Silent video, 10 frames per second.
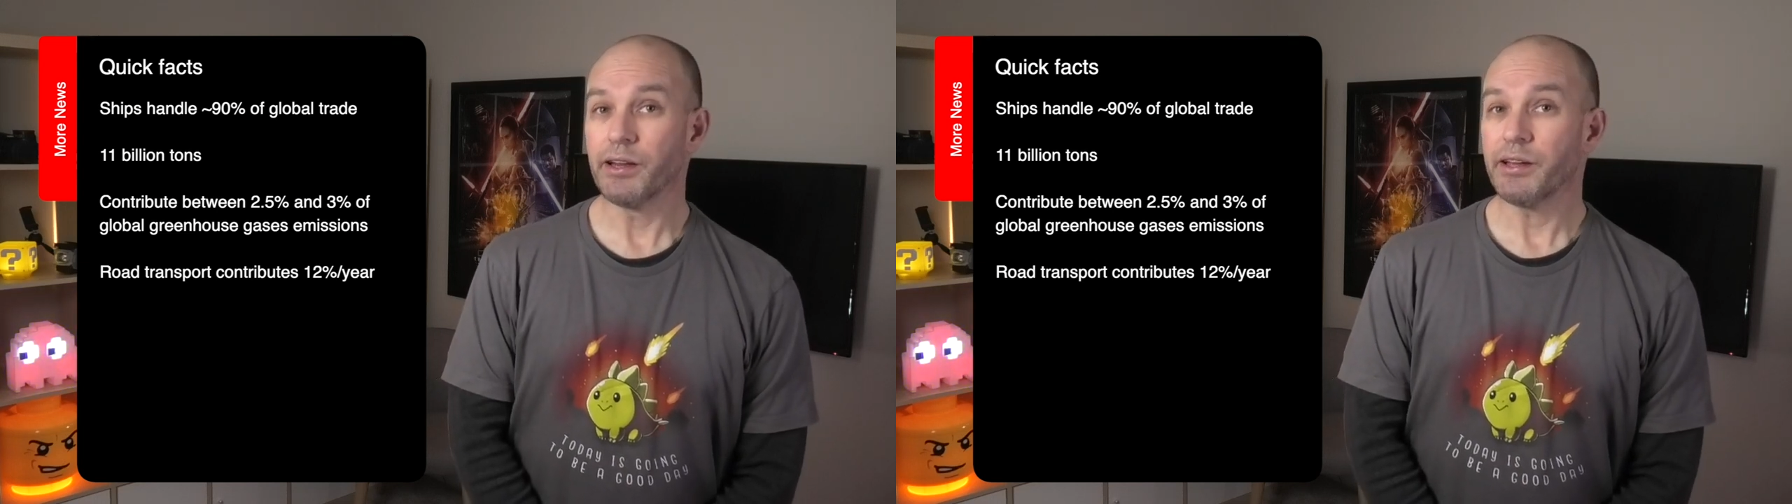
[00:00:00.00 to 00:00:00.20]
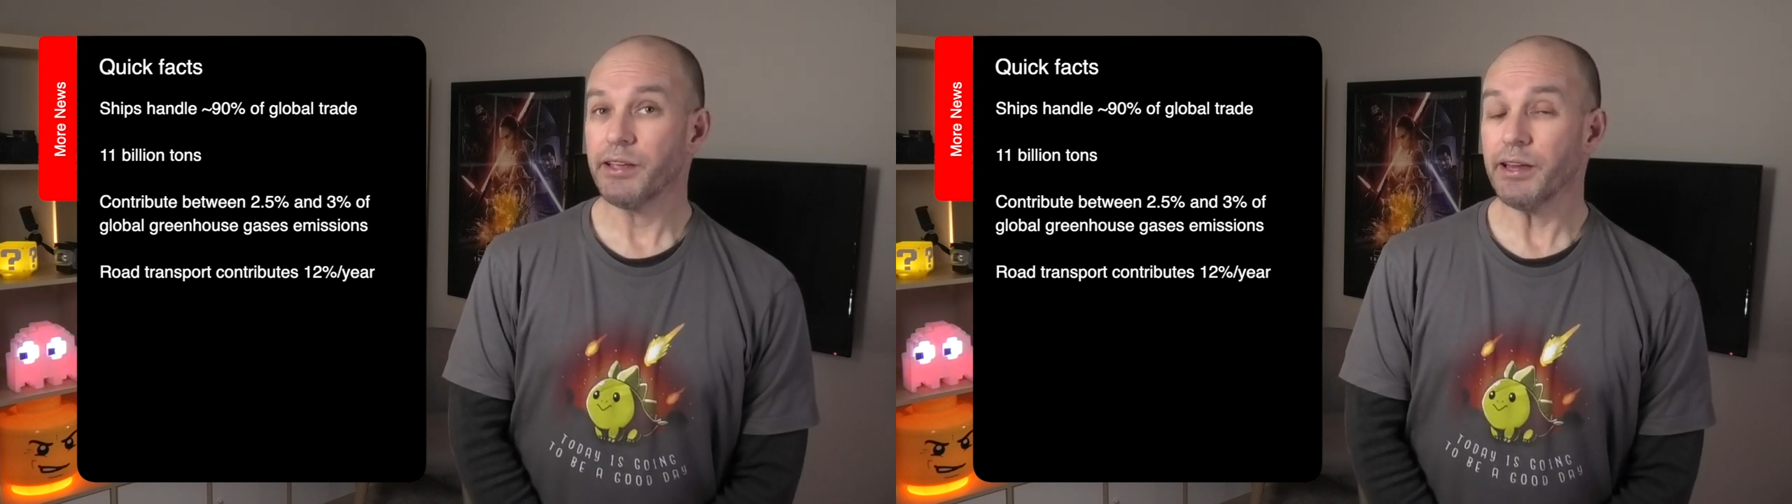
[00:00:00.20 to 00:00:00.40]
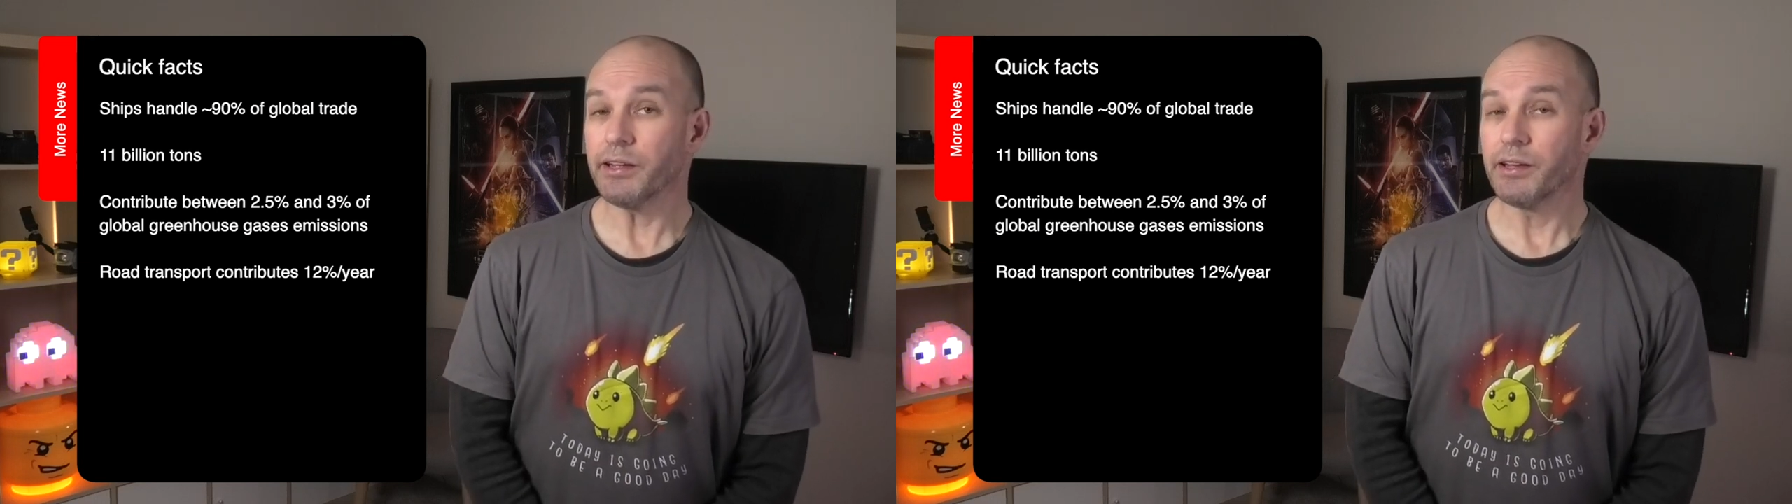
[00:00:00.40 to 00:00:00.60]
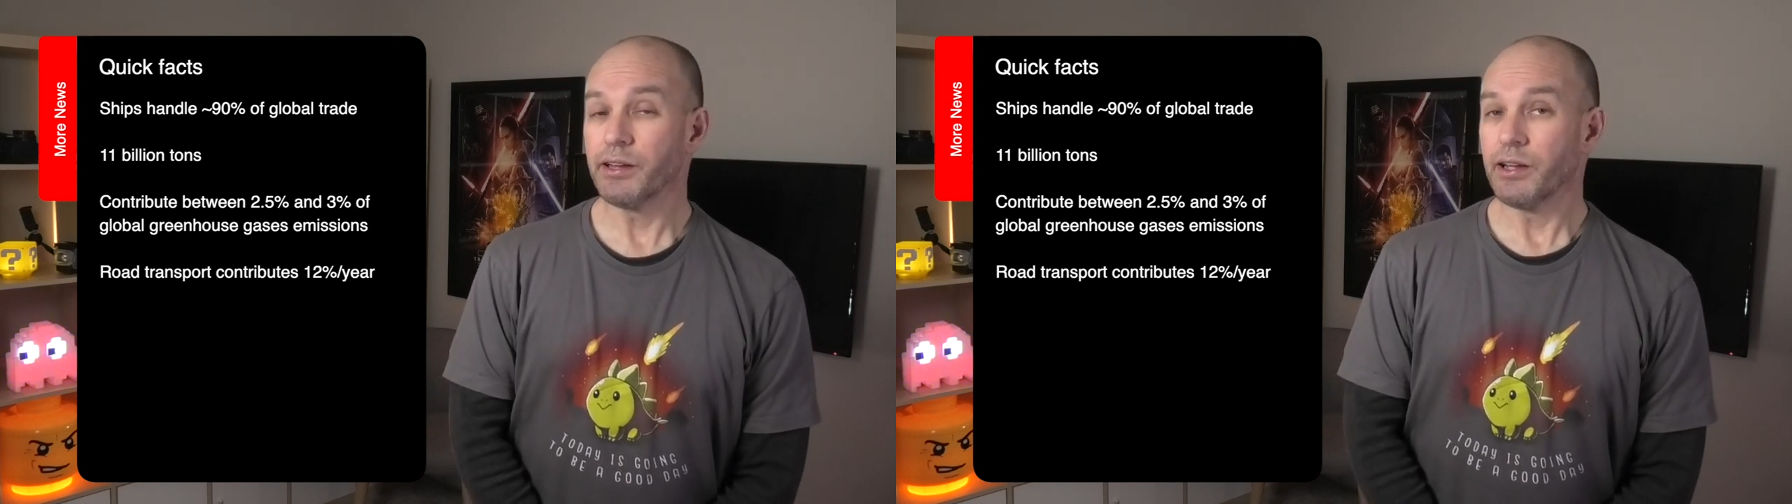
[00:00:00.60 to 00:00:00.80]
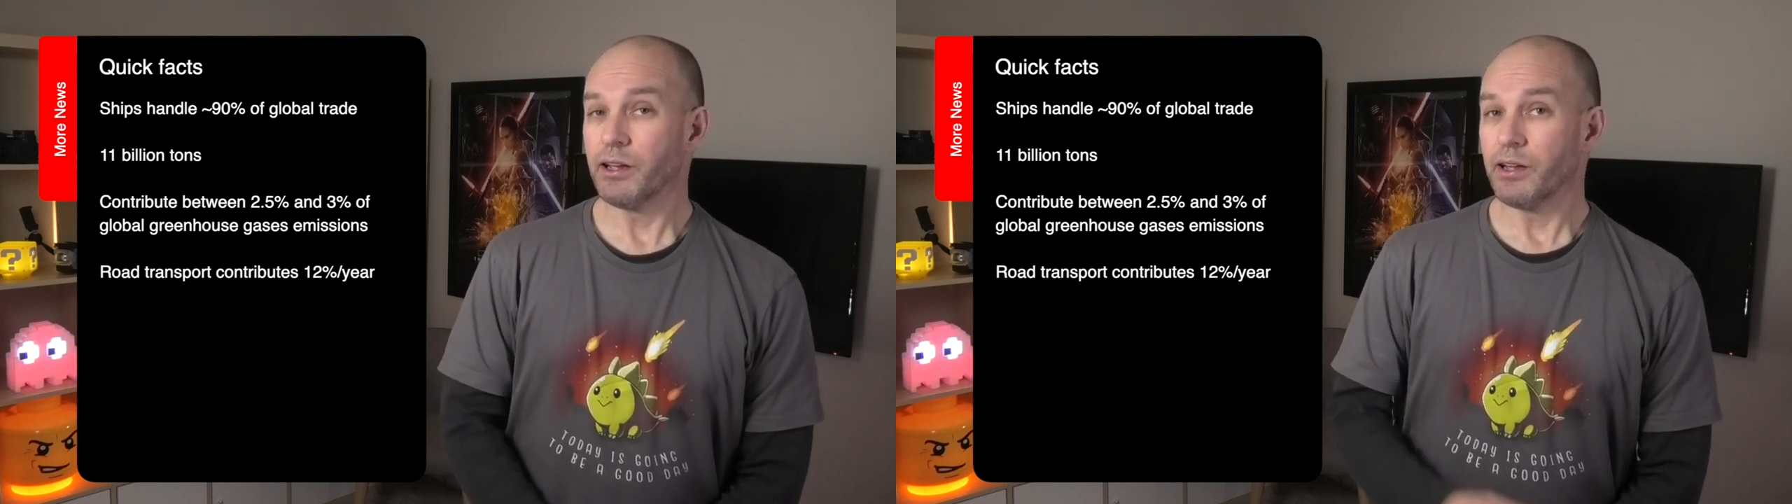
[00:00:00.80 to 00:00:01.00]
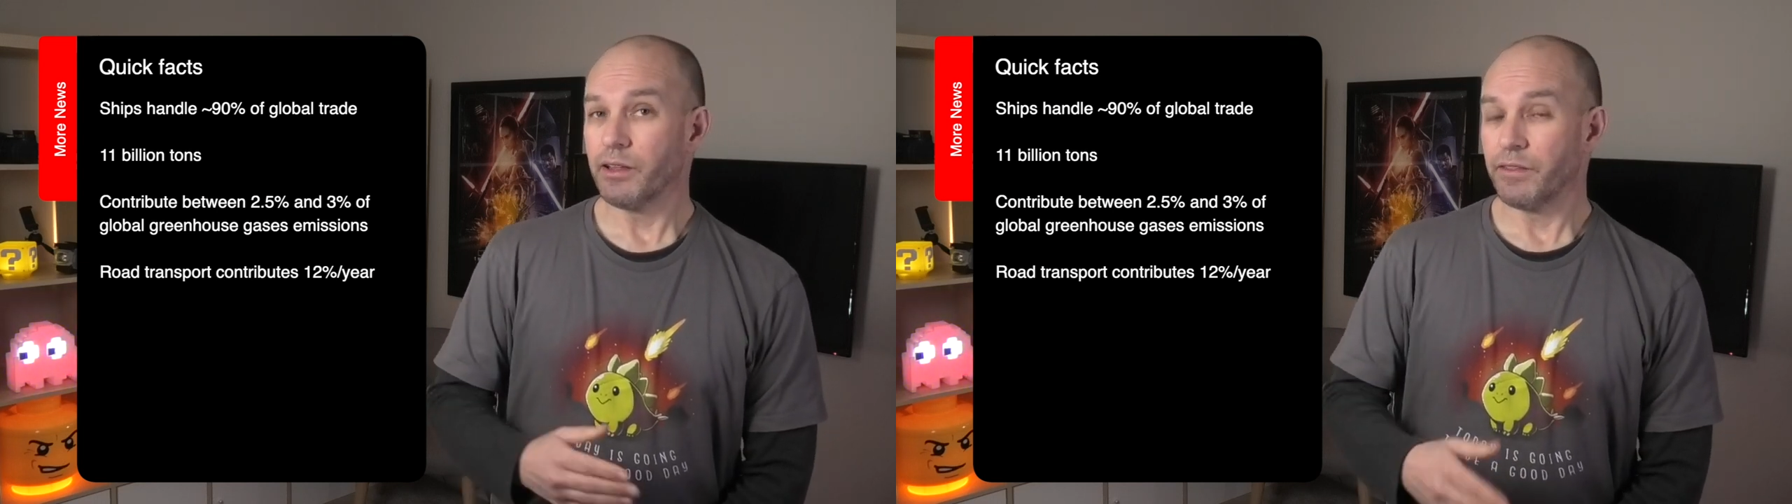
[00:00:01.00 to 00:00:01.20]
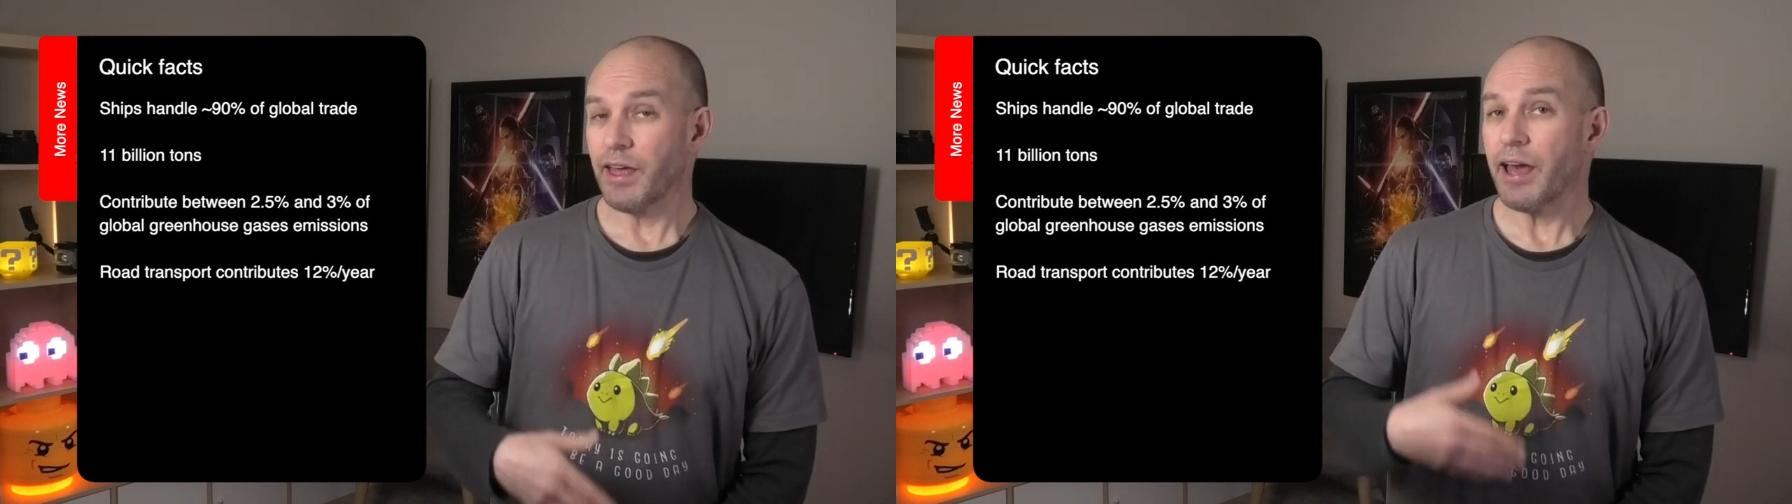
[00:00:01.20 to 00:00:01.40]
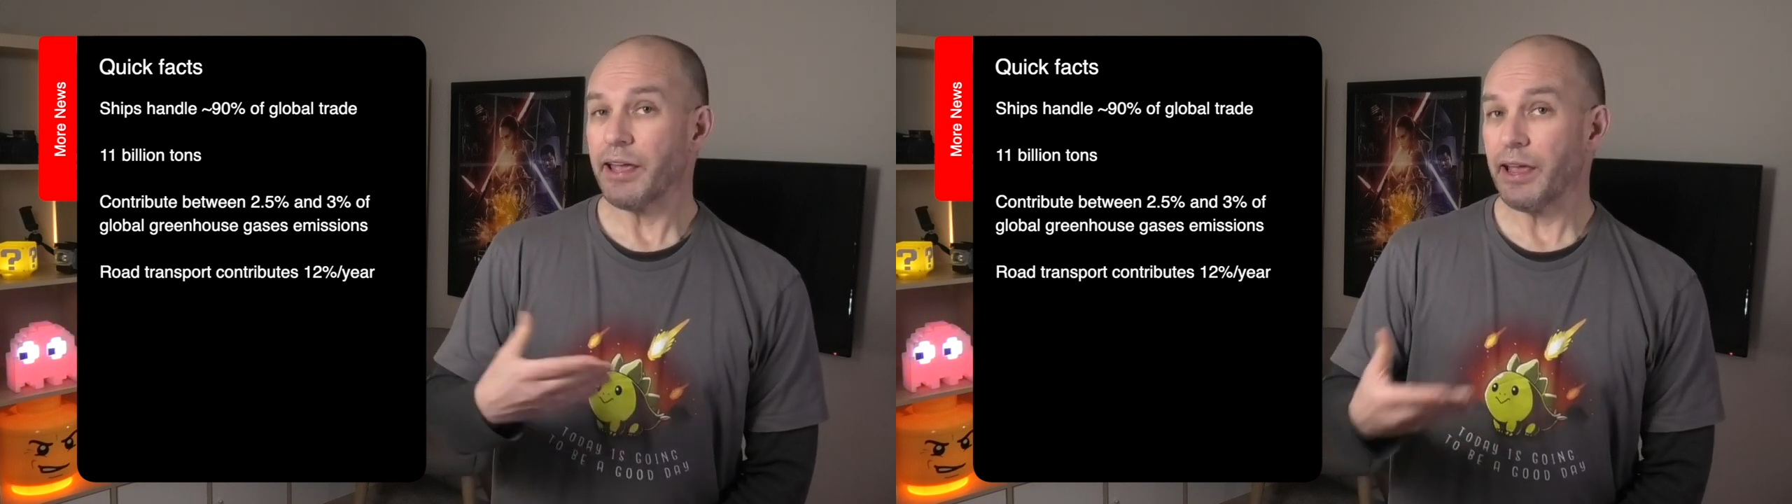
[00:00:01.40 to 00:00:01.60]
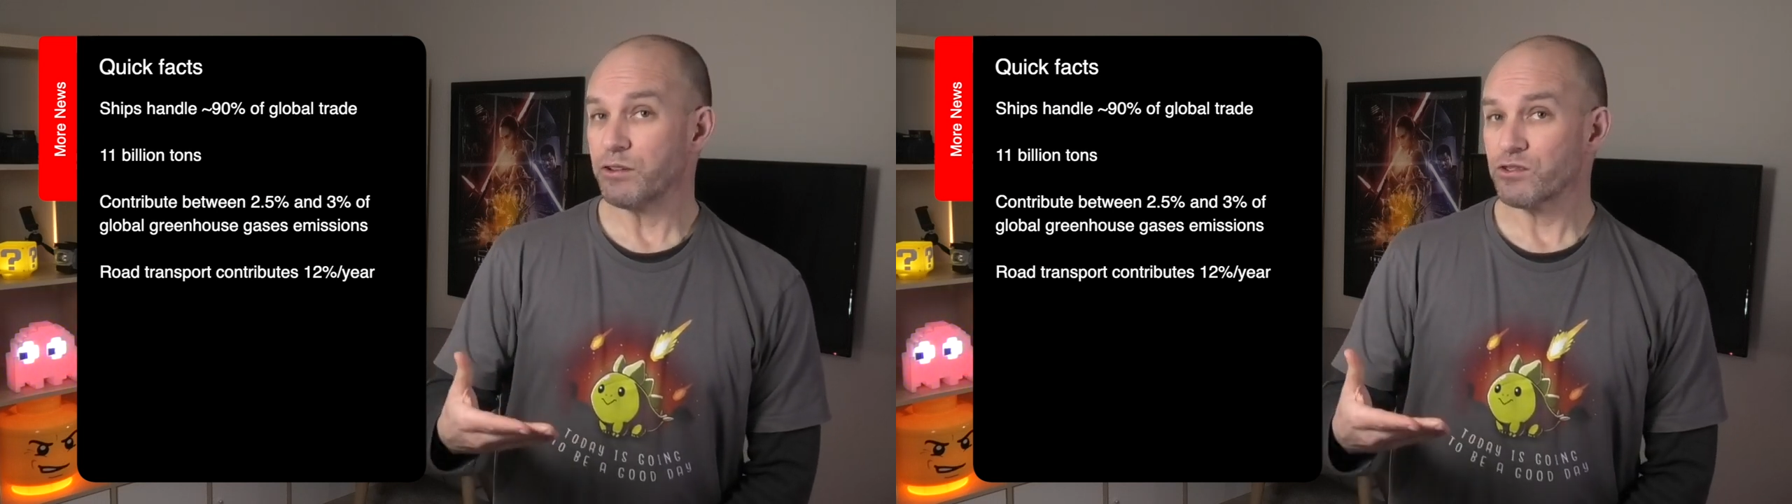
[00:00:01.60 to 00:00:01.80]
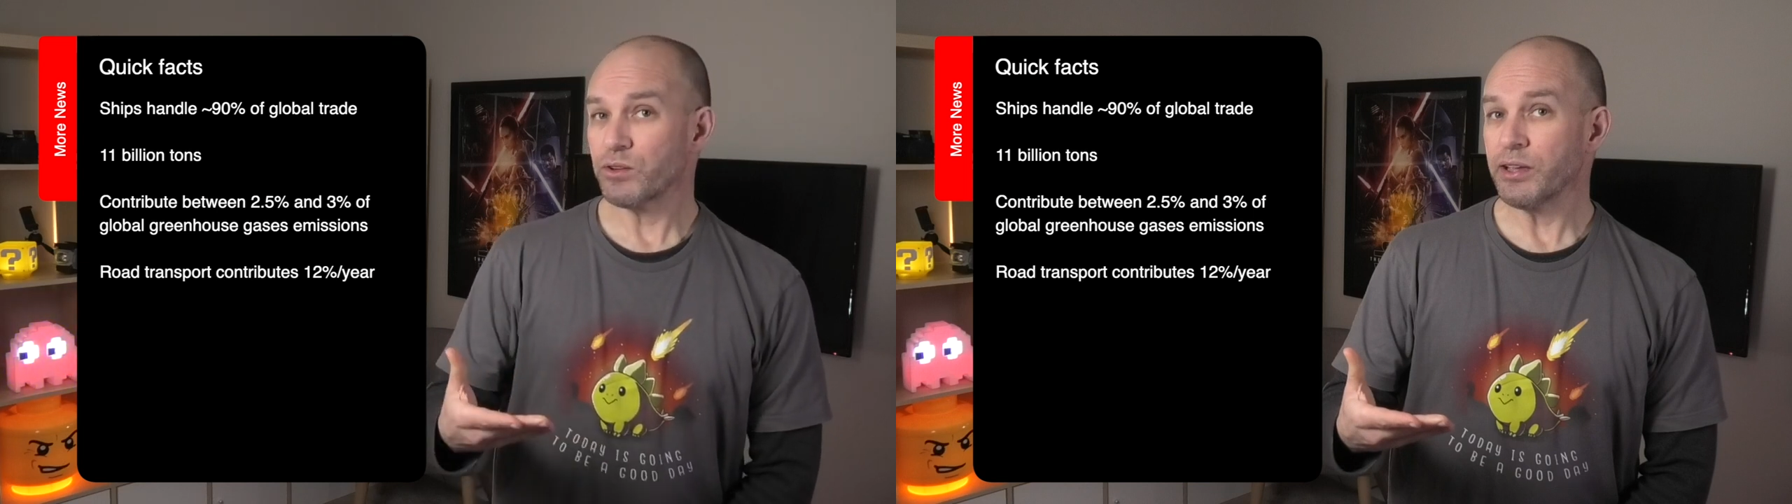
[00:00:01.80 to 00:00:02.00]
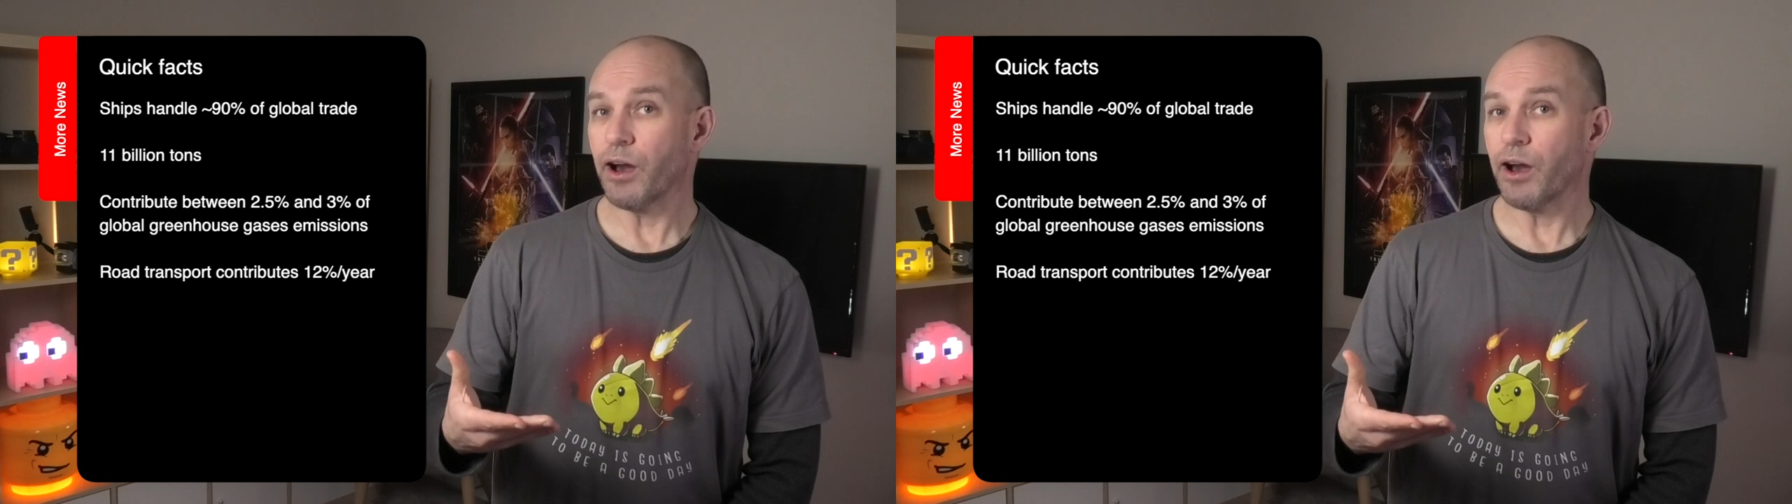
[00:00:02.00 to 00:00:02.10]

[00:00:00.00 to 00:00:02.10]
Yet, that industry